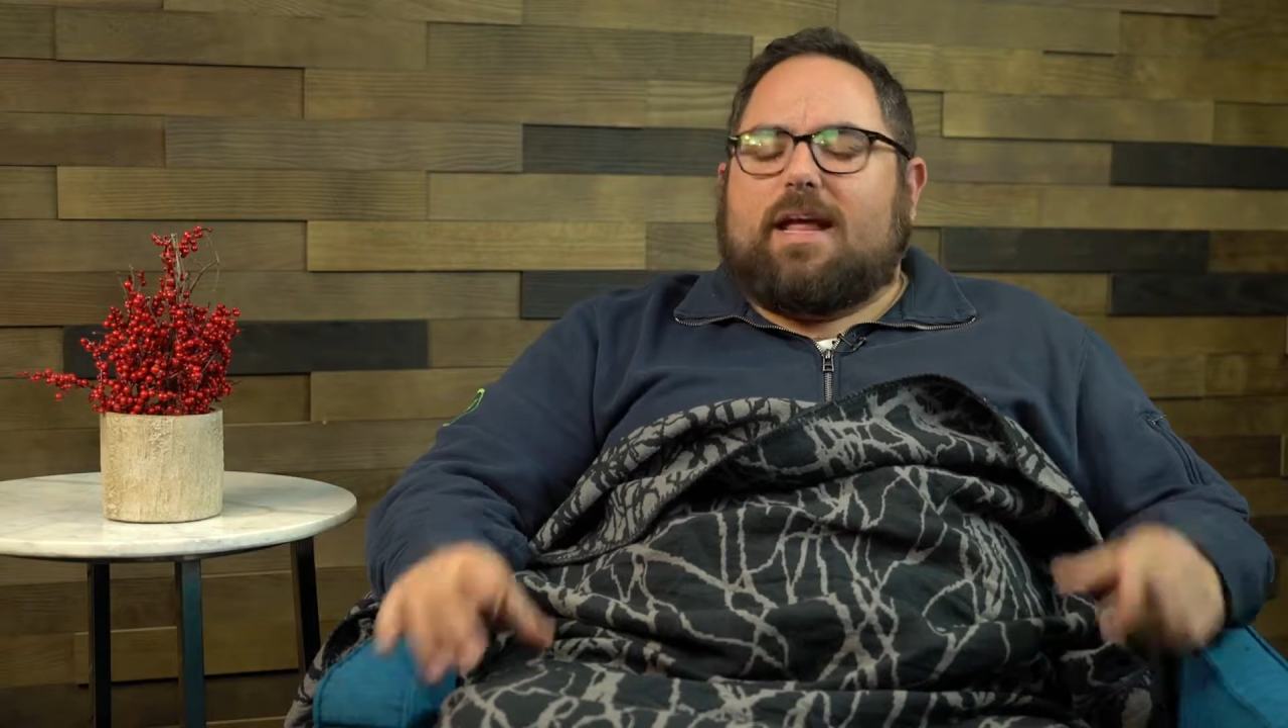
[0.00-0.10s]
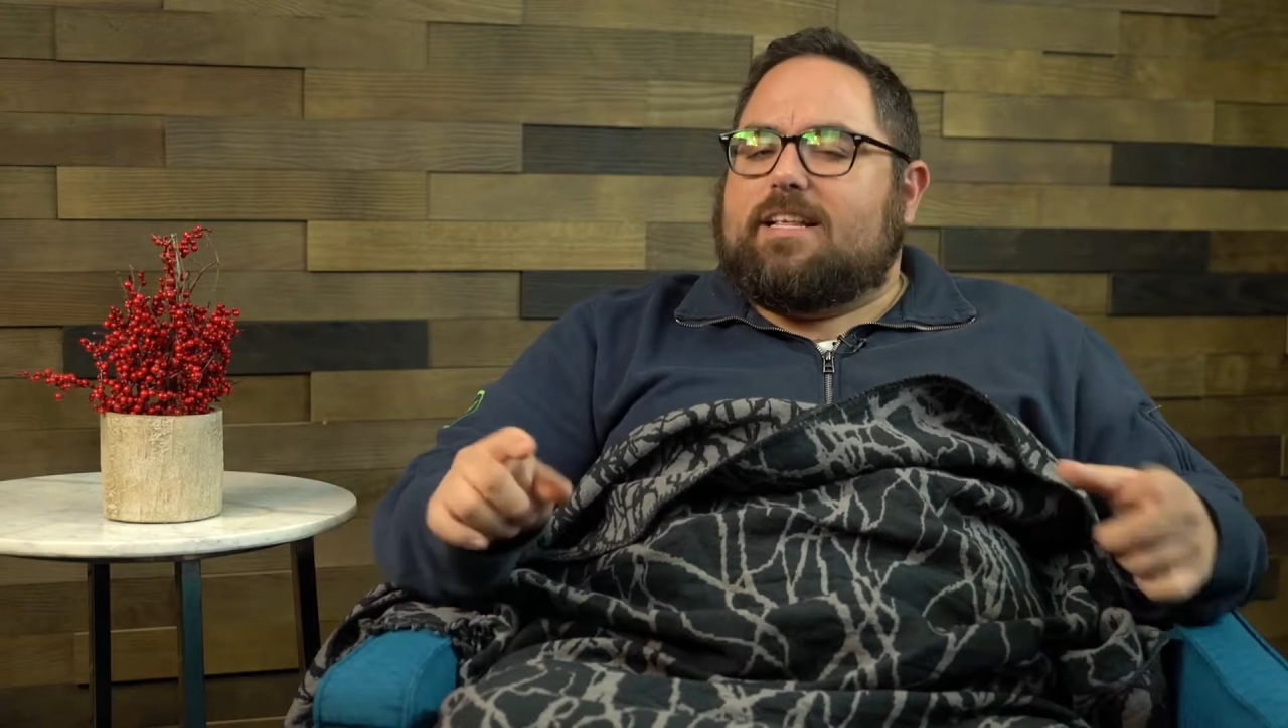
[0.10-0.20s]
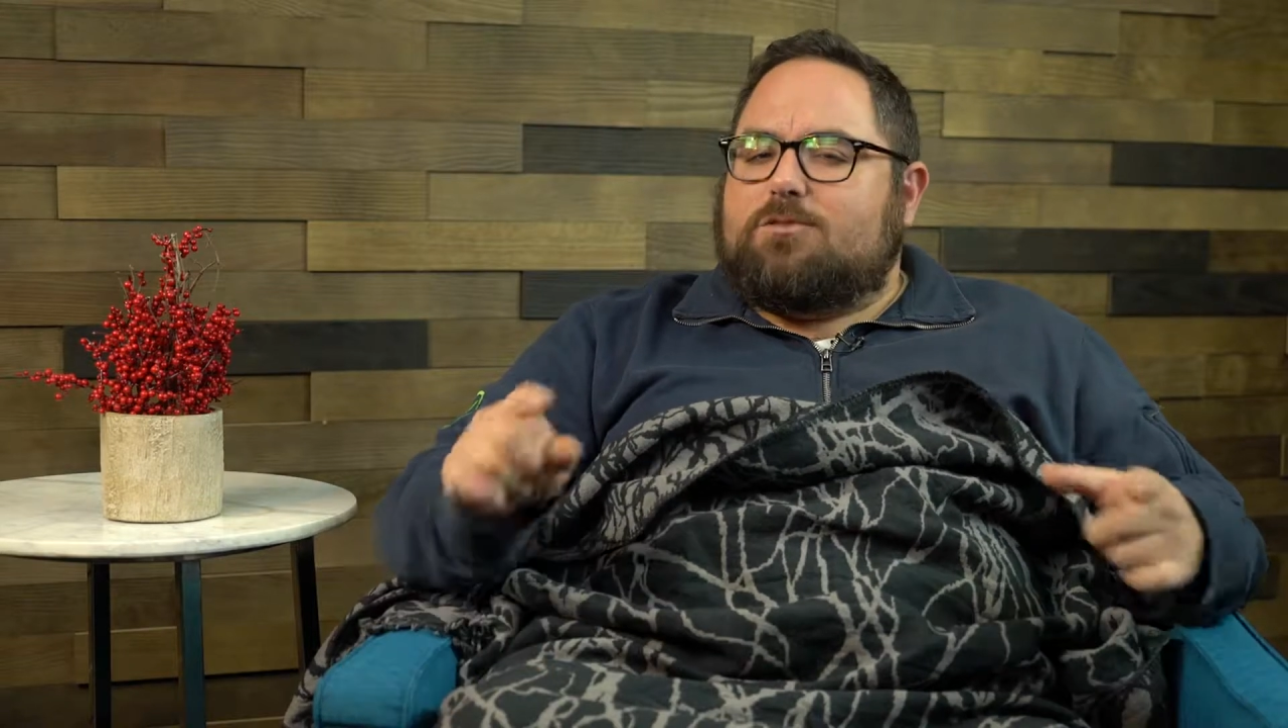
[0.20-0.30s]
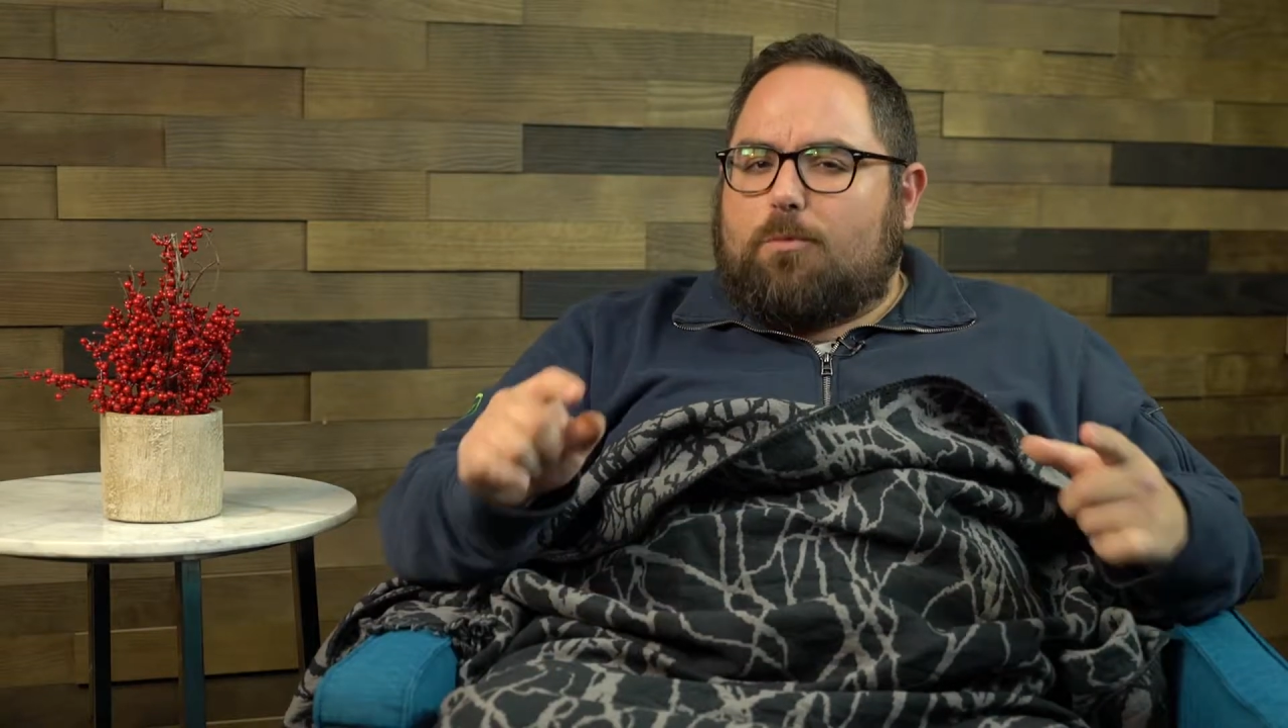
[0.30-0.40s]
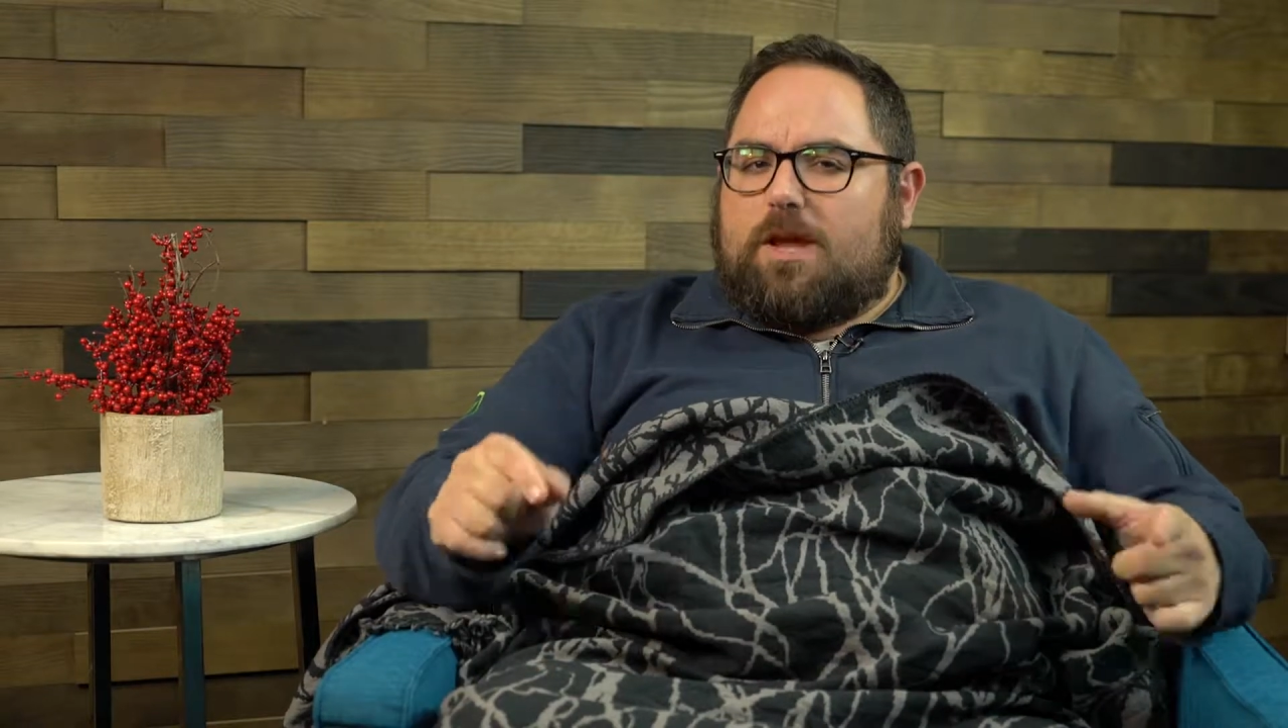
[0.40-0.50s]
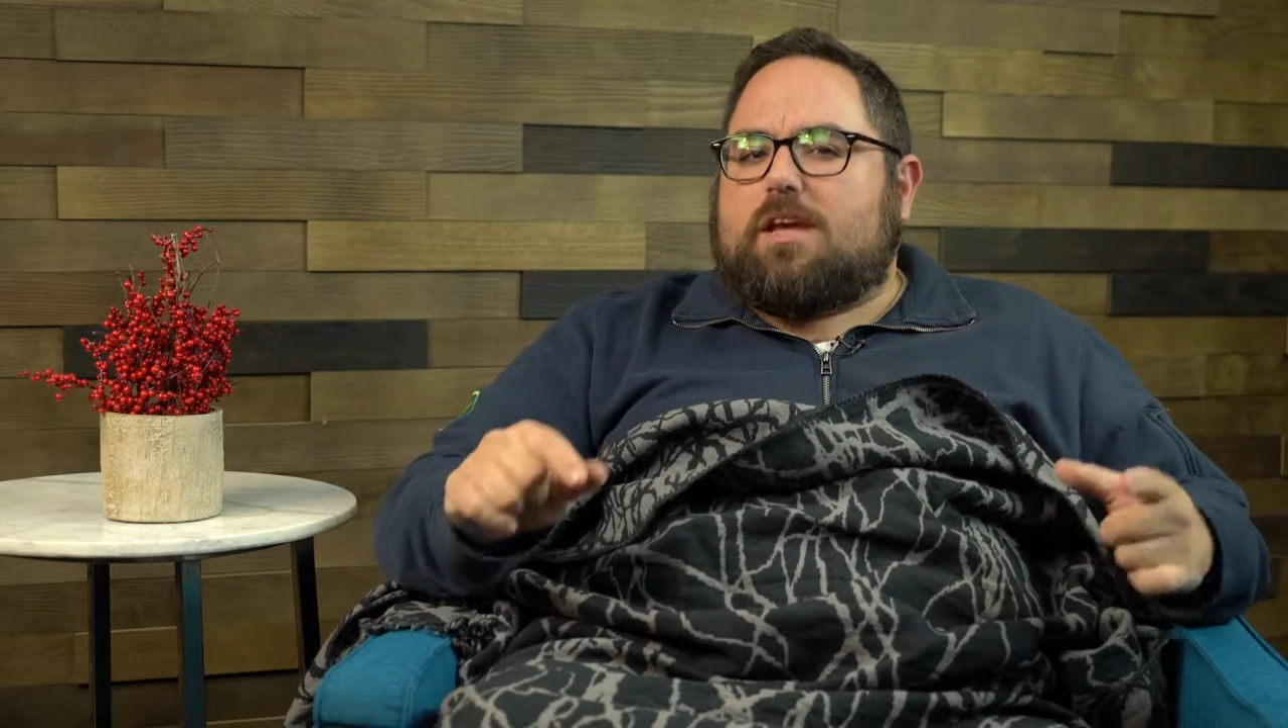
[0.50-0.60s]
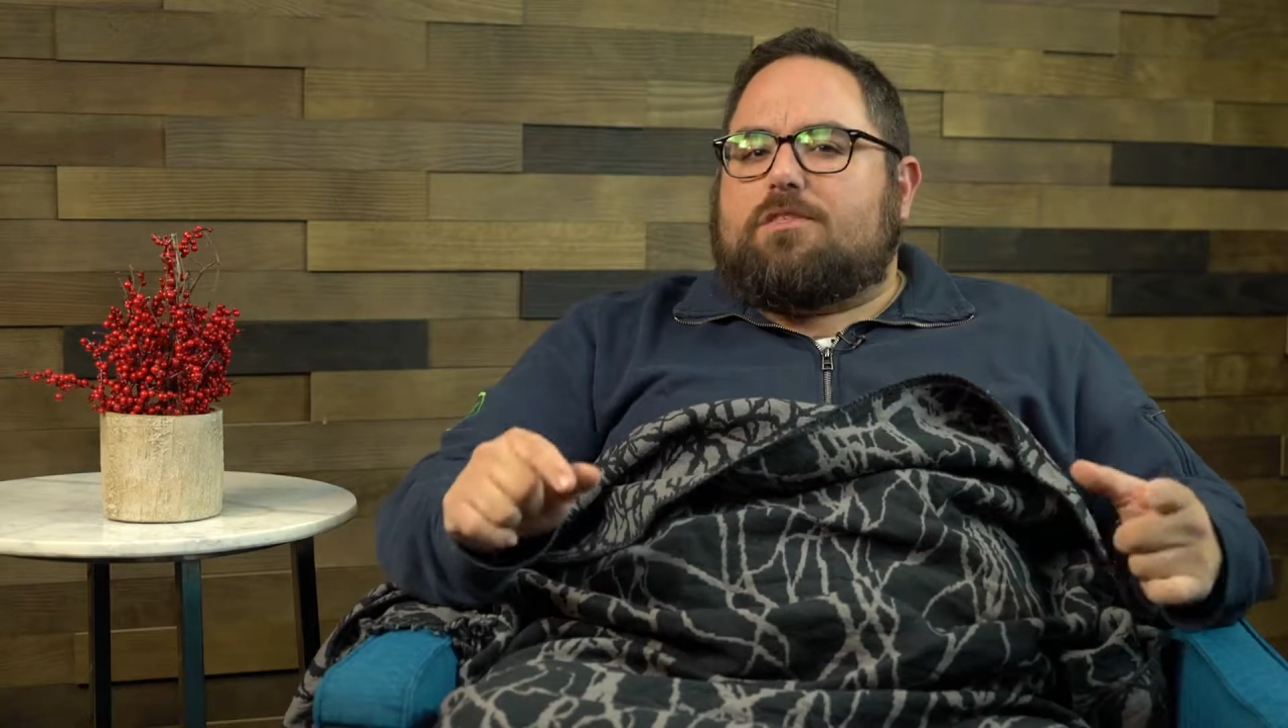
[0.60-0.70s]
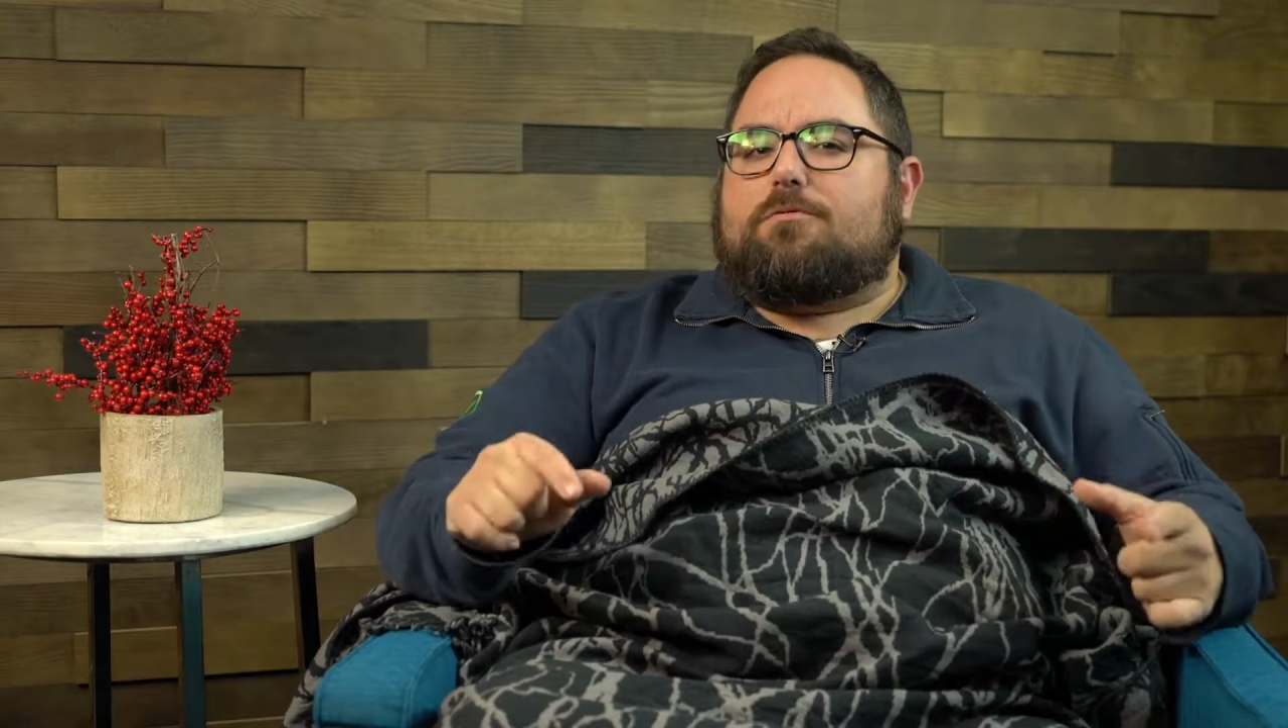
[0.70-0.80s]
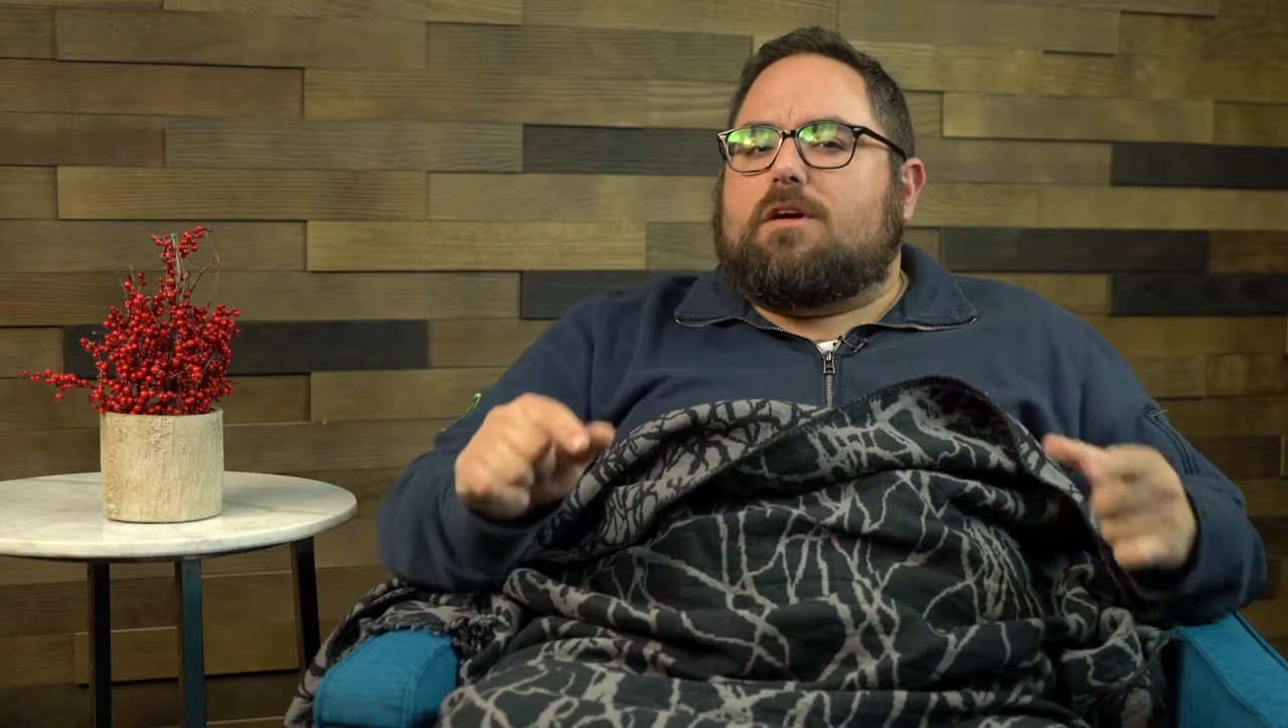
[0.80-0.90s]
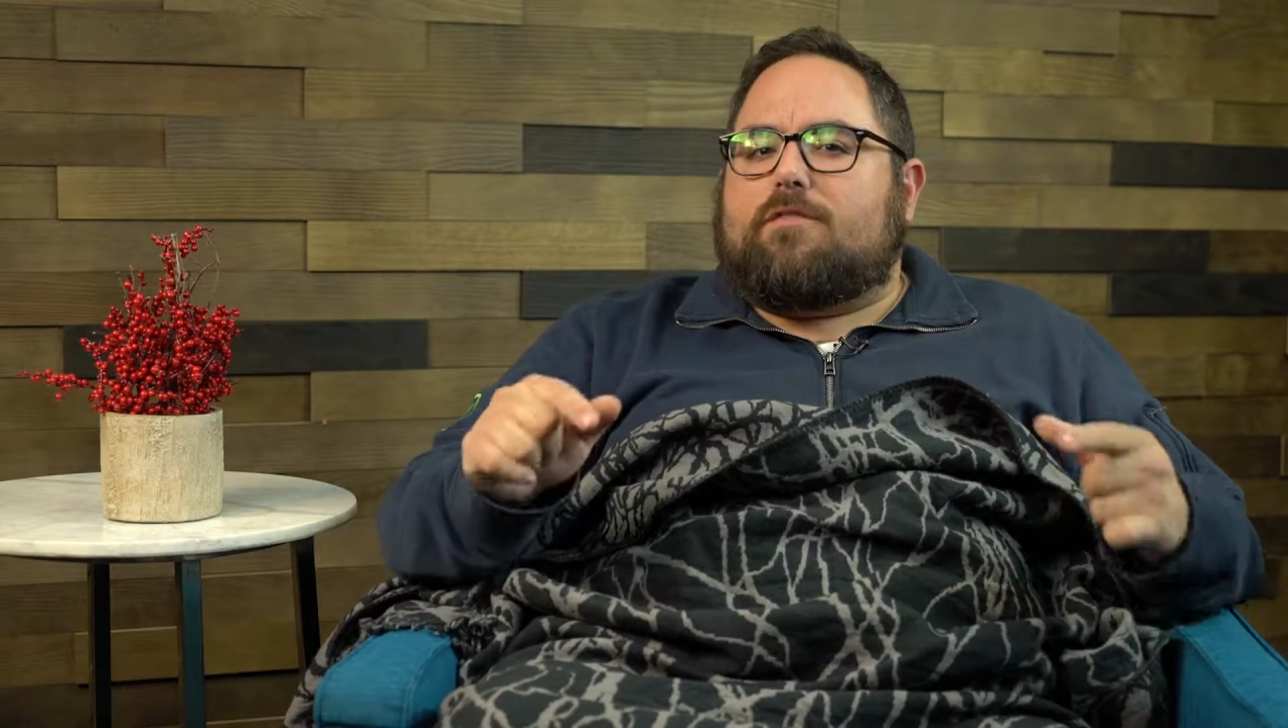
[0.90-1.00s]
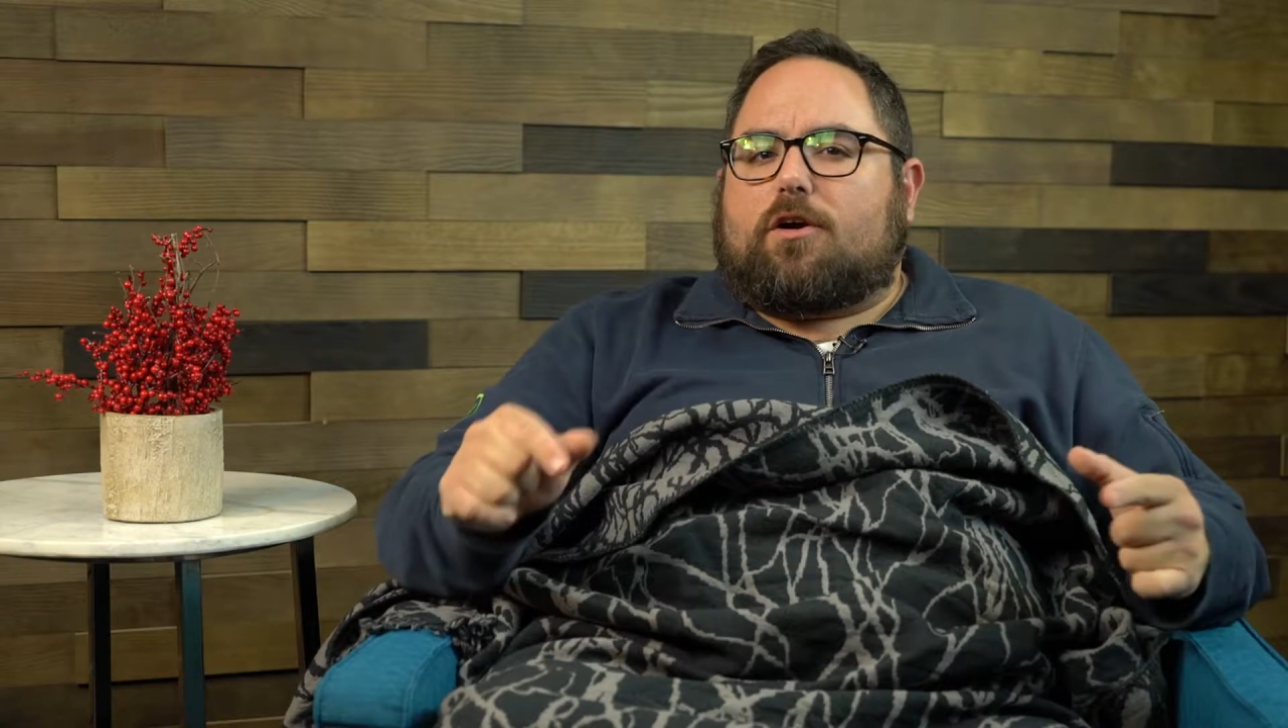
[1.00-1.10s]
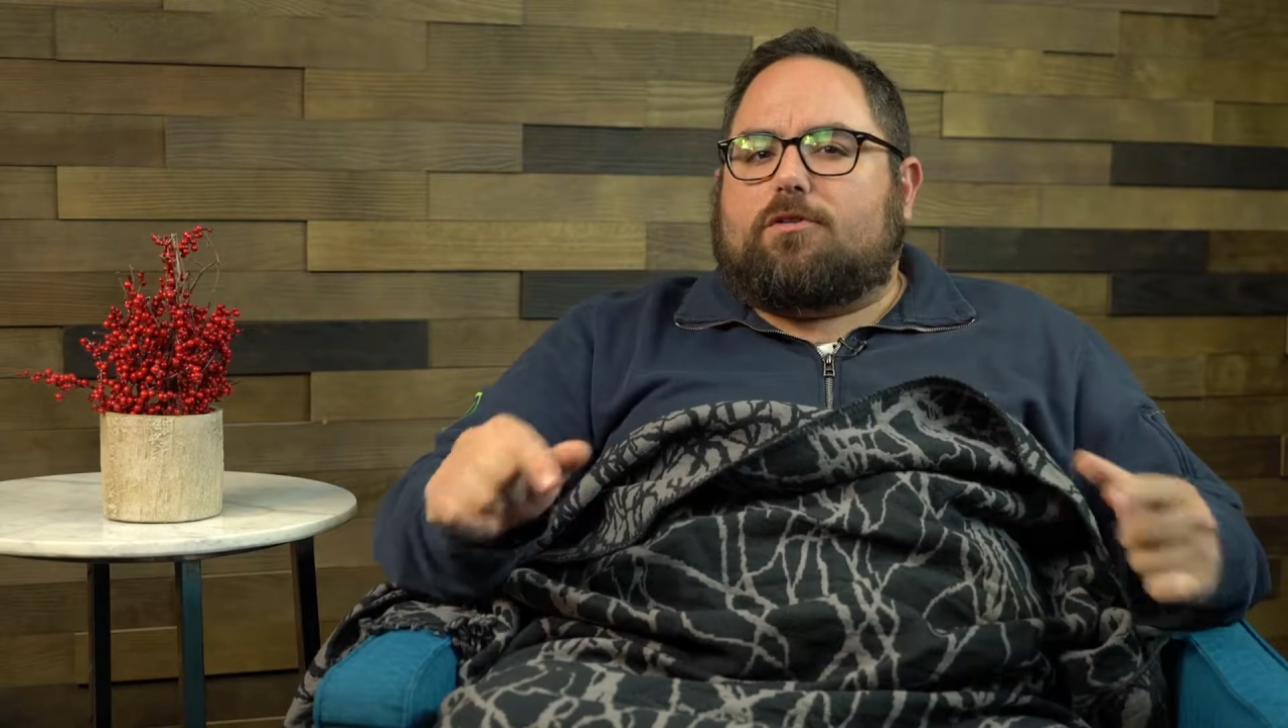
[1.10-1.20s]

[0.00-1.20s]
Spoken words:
it's week 3 of our